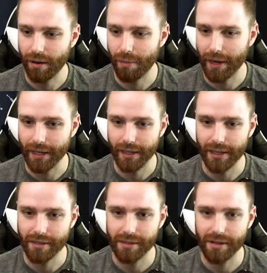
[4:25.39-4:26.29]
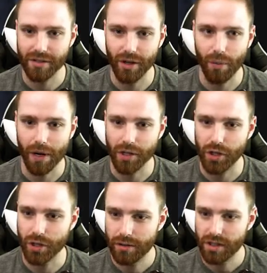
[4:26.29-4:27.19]
Oh my goodness, there's so
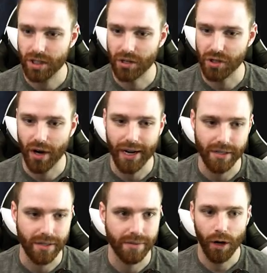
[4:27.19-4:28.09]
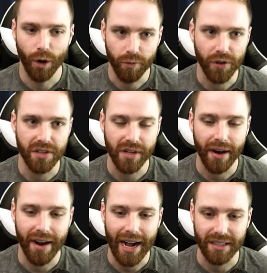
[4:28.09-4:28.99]
much. Just close your eyes. Hopefully there's
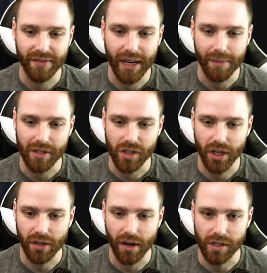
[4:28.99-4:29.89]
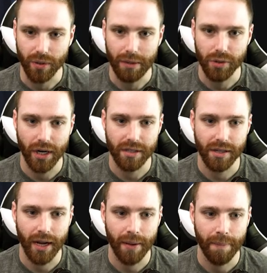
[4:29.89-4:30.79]
not an active item that's good in there, is what I'm trying to
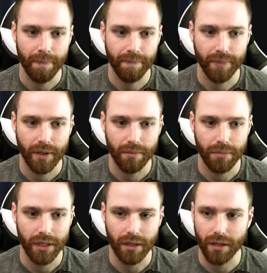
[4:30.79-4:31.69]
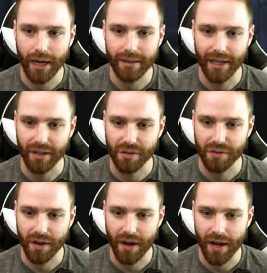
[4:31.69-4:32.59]
say. Blood clot, that is
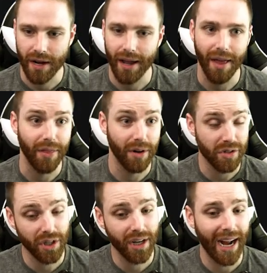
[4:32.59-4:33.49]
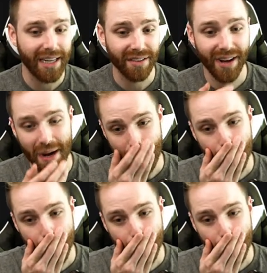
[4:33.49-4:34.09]
fine. And there's a good active item.